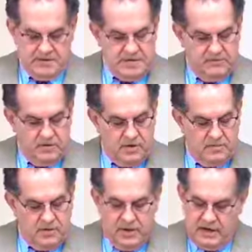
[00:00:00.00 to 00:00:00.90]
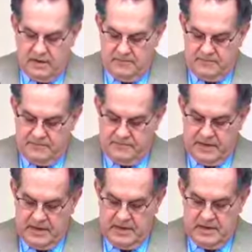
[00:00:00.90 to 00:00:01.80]
Let's have a word of prayer.
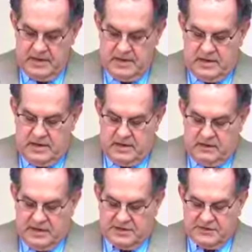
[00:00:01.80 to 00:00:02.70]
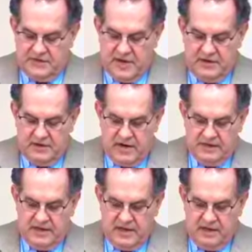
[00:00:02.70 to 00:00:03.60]
Gracious Father,
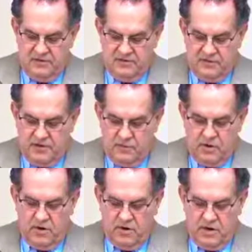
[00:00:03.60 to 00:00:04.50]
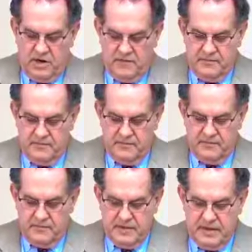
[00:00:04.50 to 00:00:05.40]
I thank you for your word.
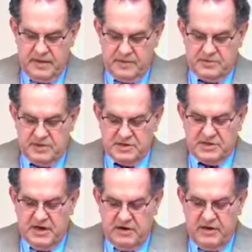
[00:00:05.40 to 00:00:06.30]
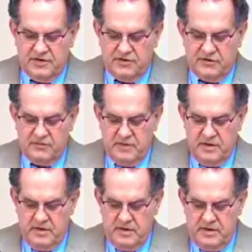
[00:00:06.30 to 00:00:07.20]
It is mysterious
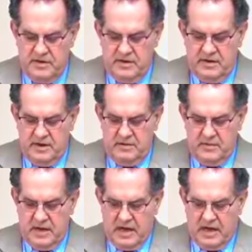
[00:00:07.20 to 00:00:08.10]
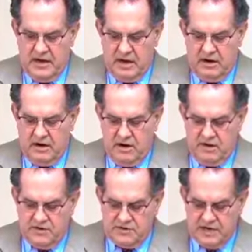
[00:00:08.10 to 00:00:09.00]
beyond our
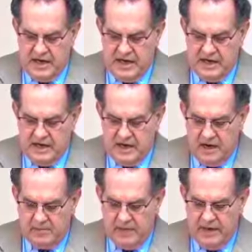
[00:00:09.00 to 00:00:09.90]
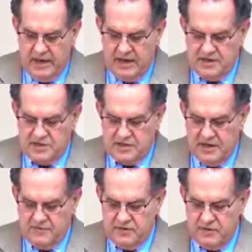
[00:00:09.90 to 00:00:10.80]
understanding and comprehension.
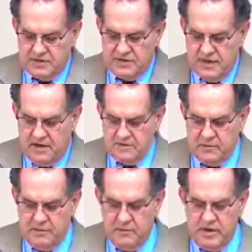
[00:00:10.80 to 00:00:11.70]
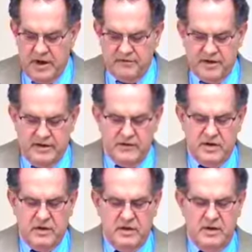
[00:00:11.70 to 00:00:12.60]
Left to ourselves, we would never even